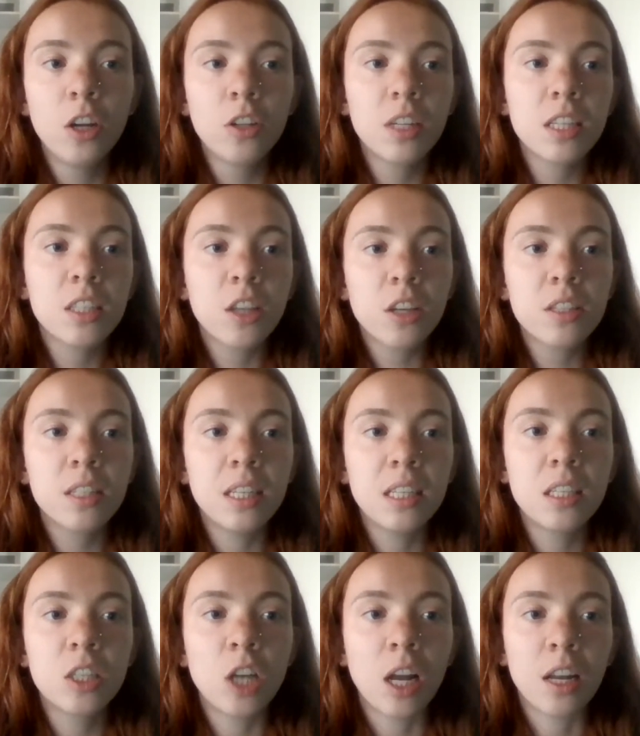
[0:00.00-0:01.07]
To discuss
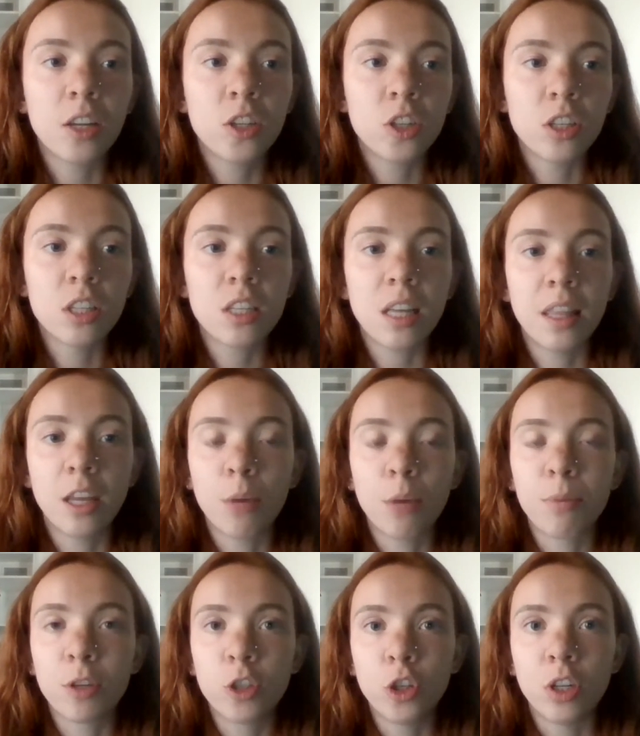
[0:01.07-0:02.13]
these challenges and the
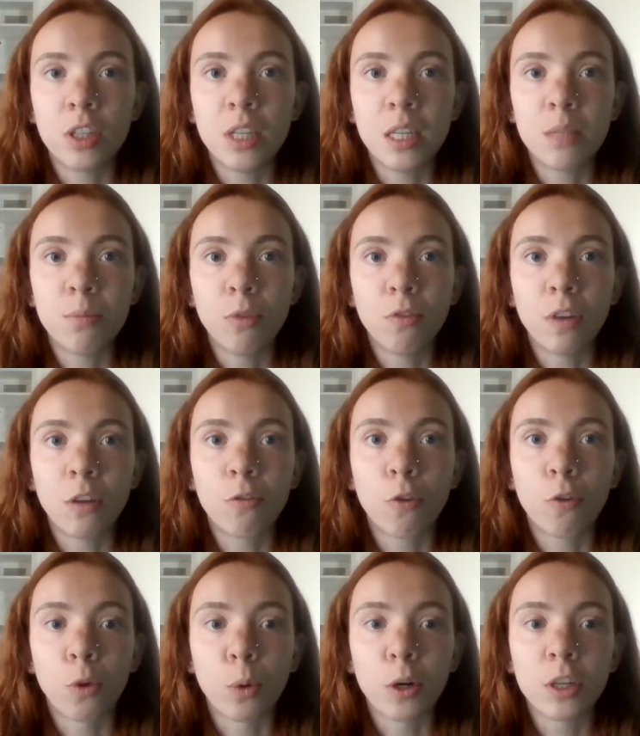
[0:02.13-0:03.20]
opportunities moving
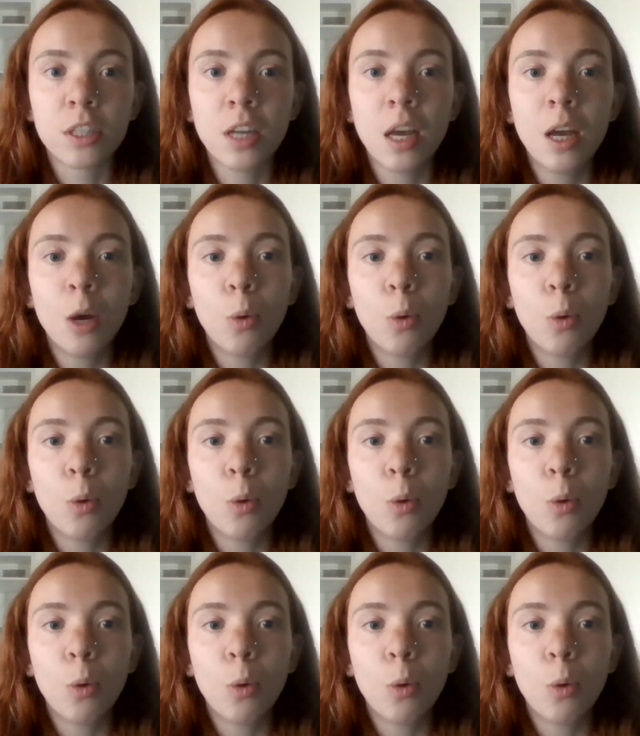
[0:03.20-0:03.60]
forward,